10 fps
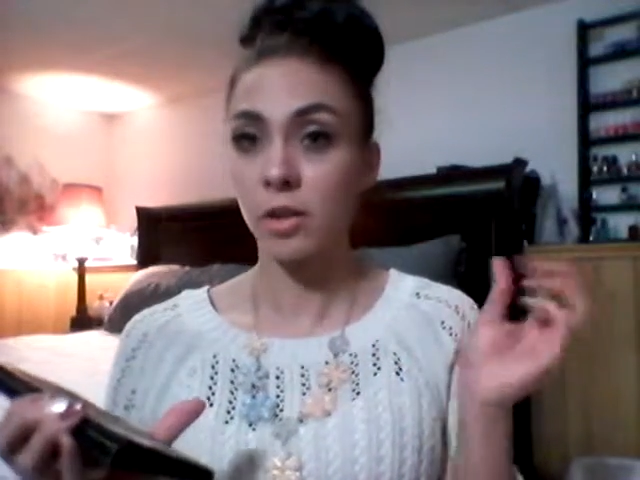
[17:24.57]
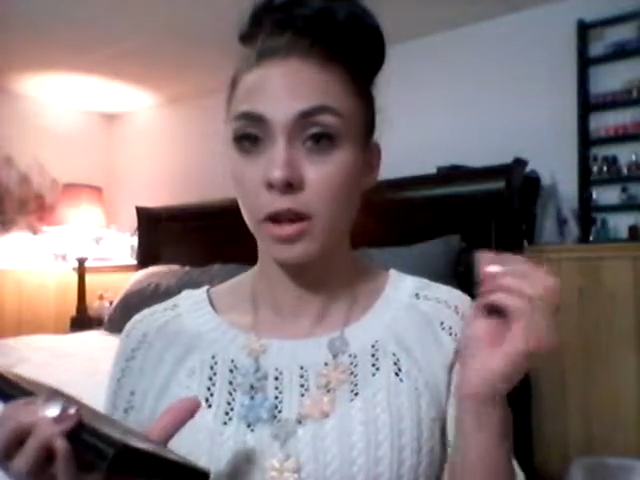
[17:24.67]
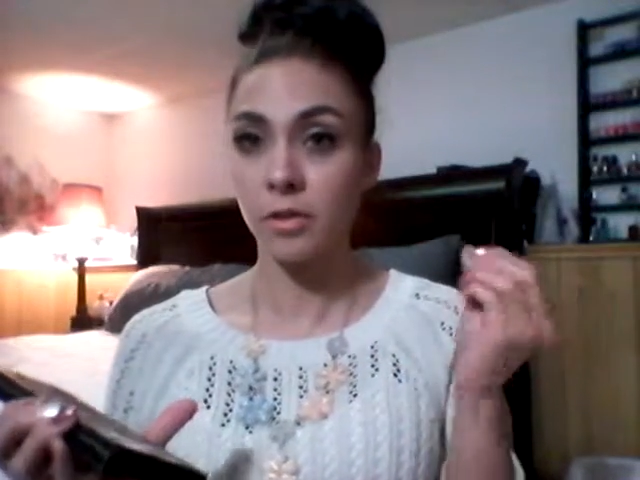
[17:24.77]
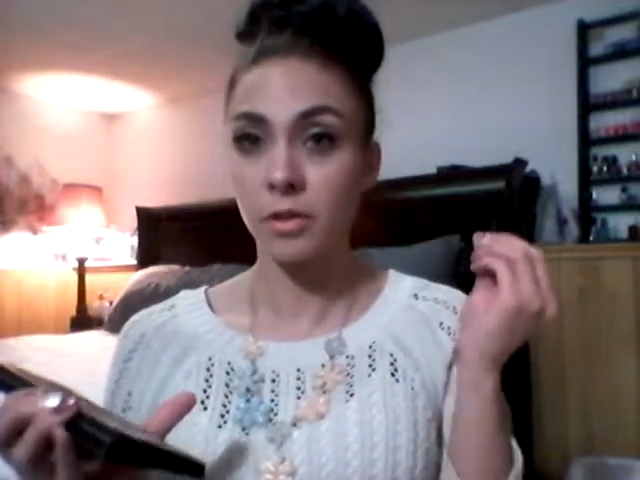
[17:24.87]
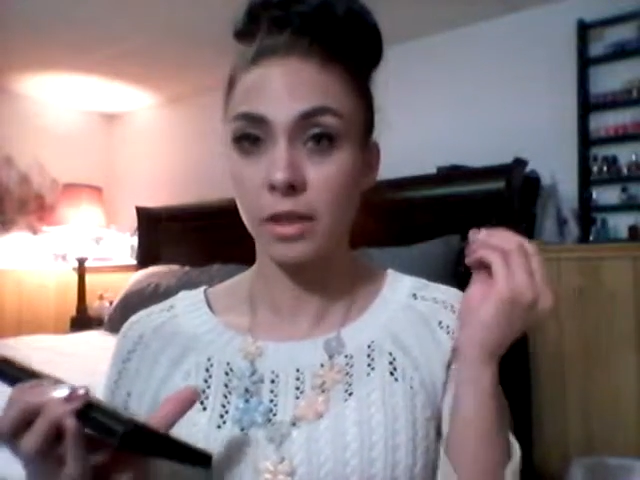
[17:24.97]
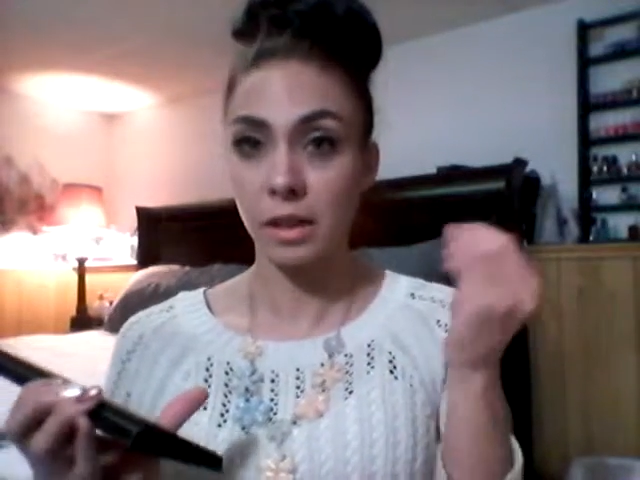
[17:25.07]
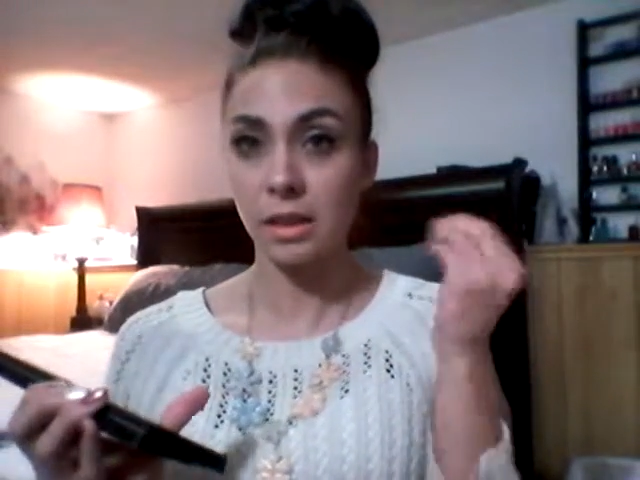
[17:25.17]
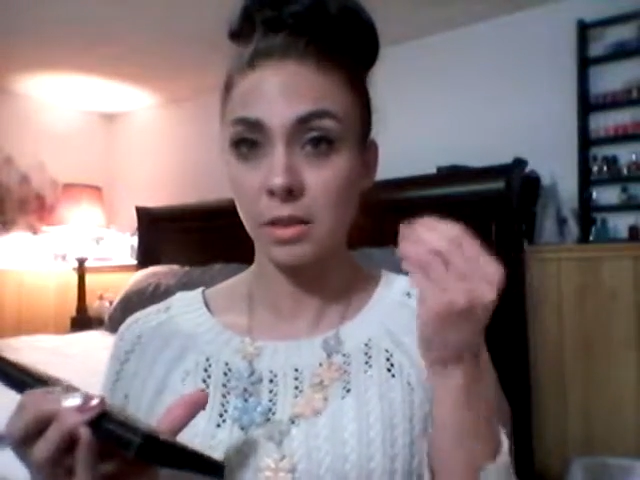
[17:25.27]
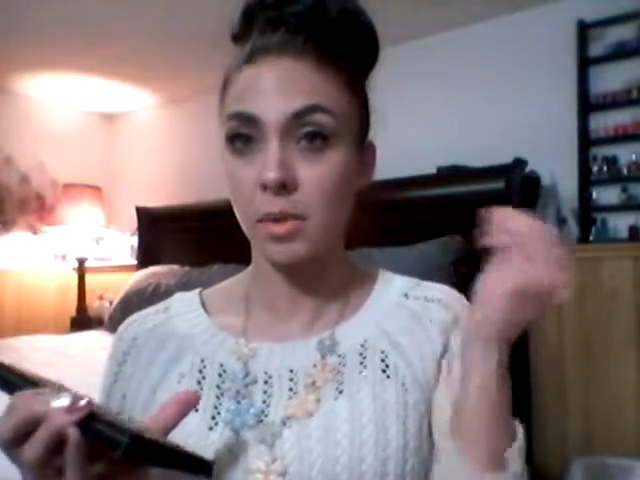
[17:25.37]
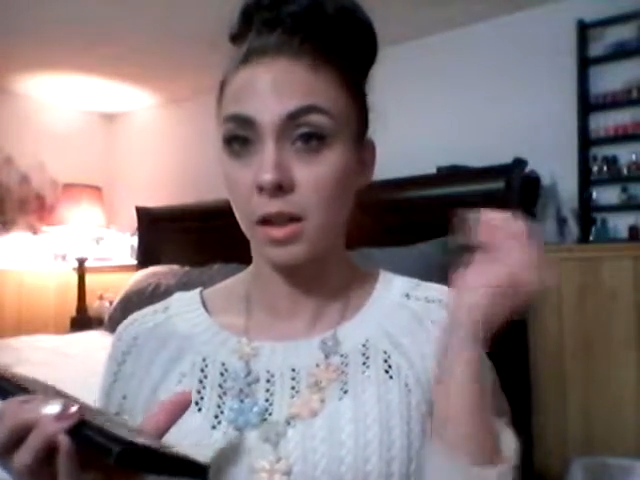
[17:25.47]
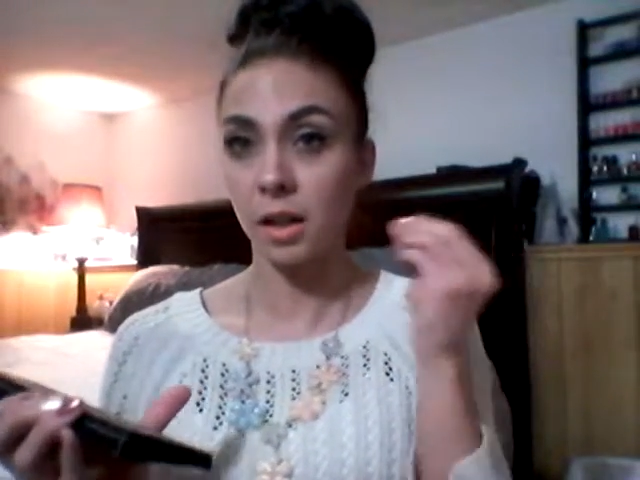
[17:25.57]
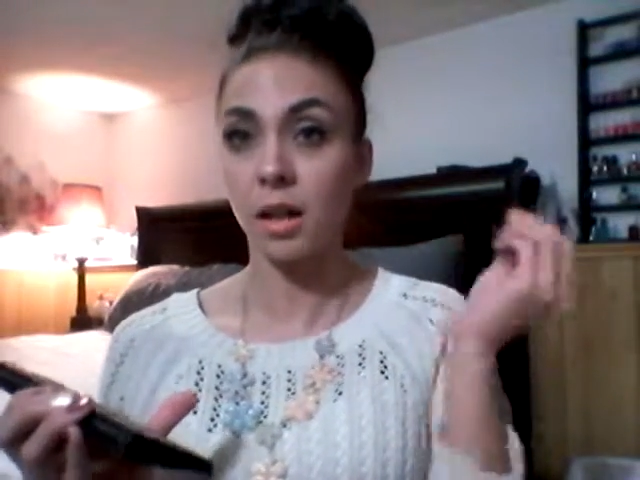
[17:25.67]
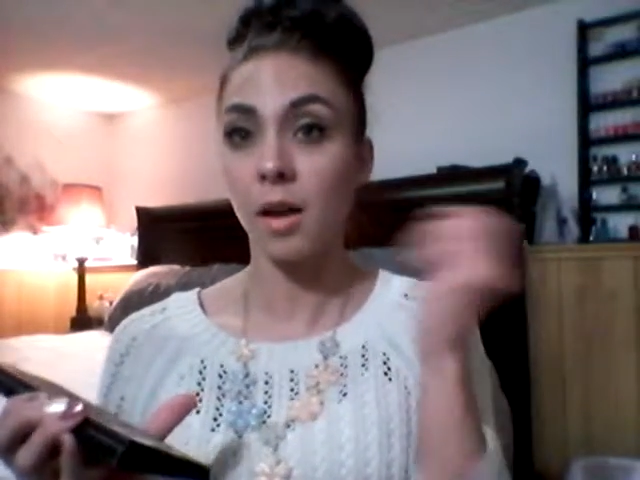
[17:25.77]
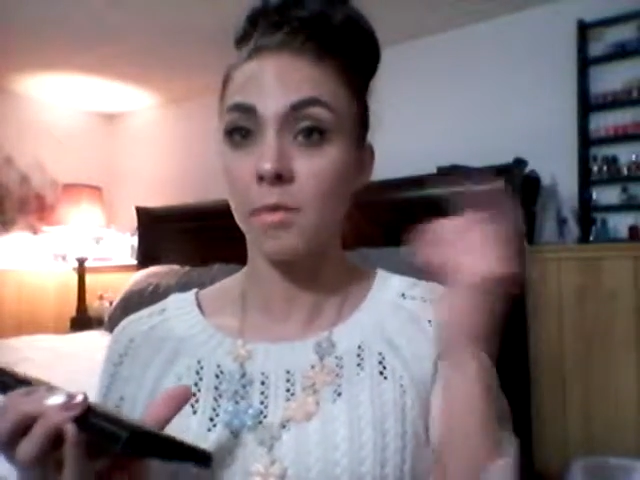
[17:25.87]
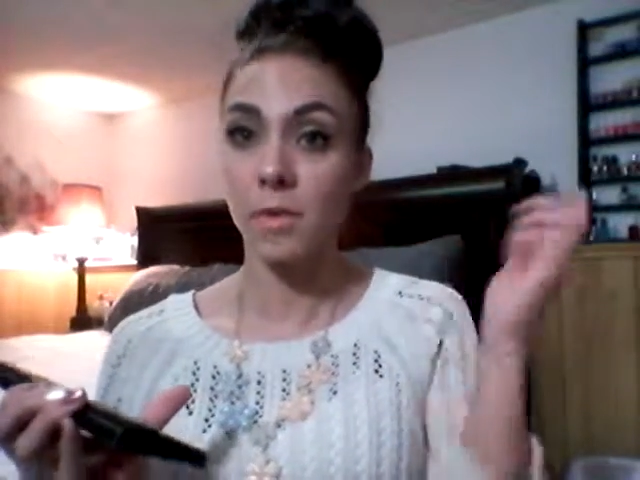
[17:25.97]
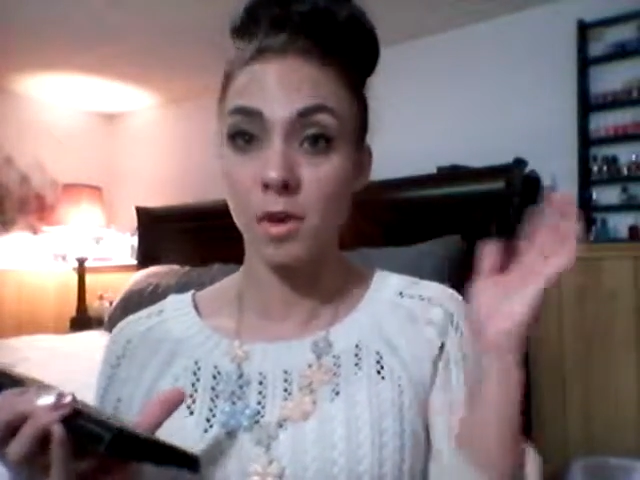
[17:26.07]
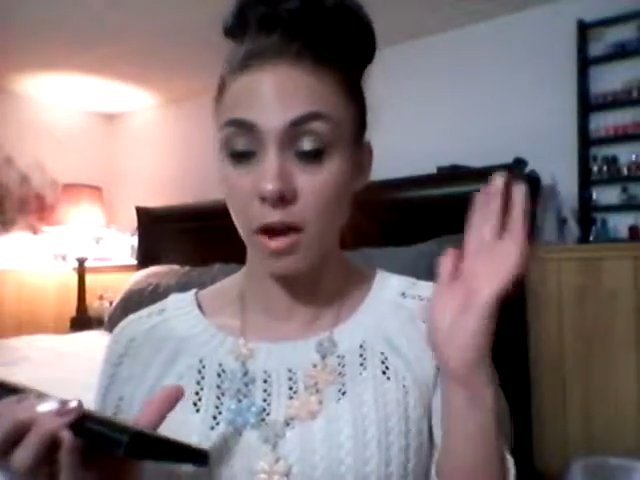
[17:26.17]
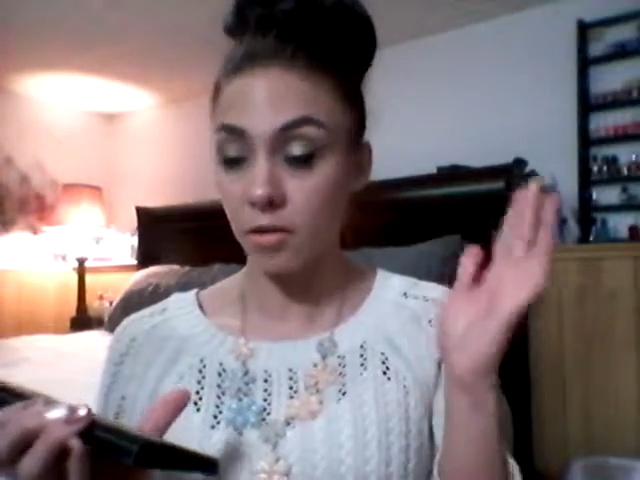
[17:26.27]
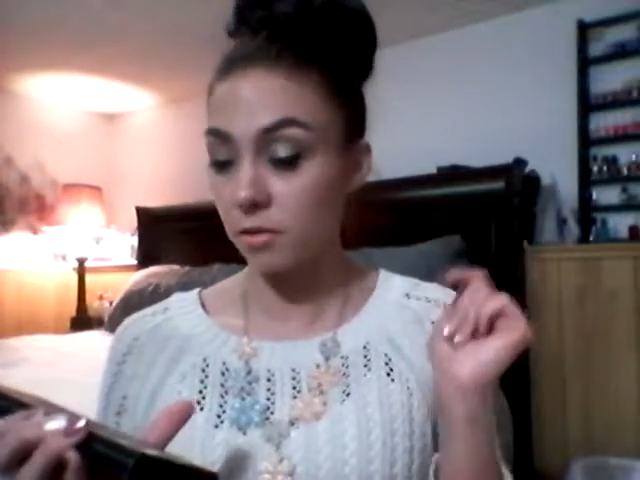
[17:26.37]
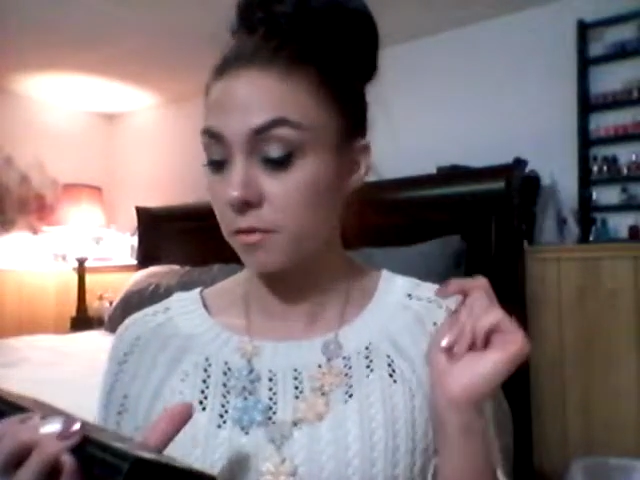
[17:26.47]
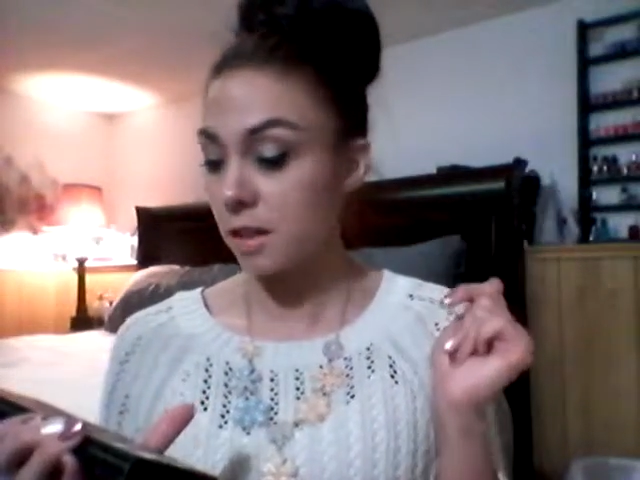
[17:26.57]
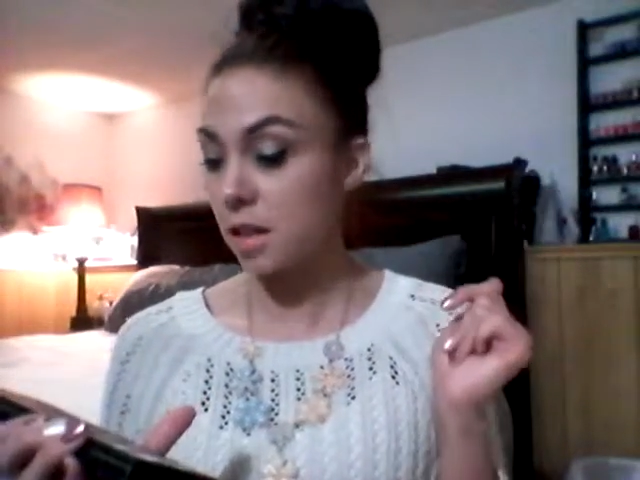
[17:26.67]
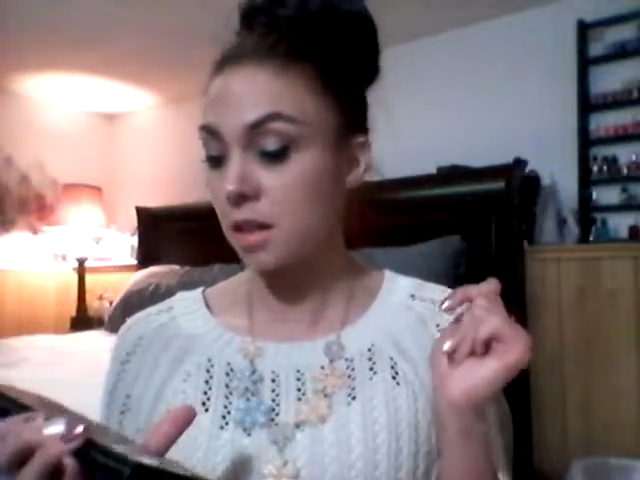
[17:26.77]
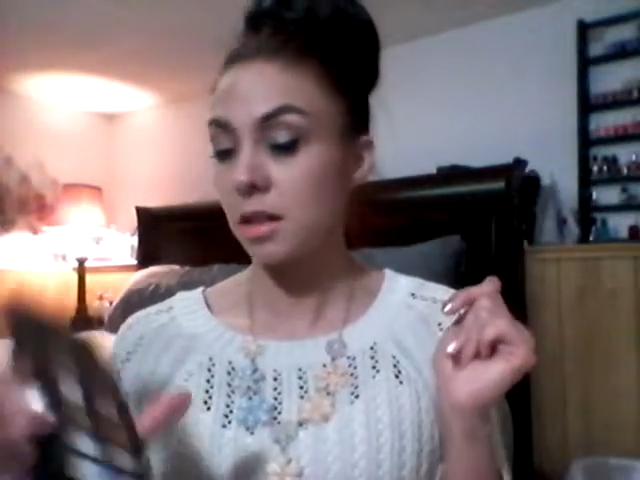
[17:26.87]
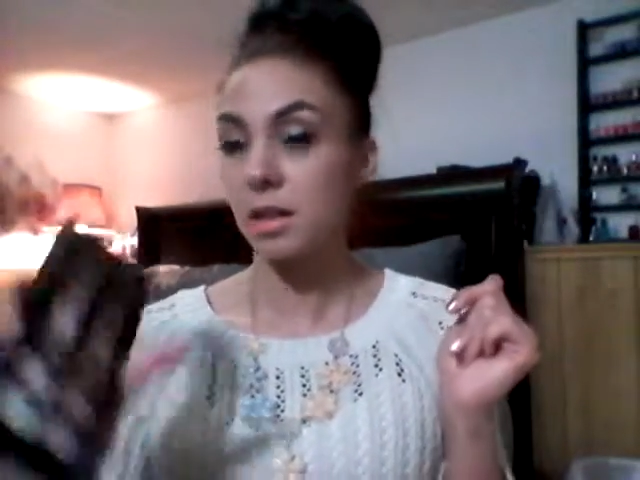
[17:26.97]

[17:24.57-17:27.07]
great for like deepening up your outer V.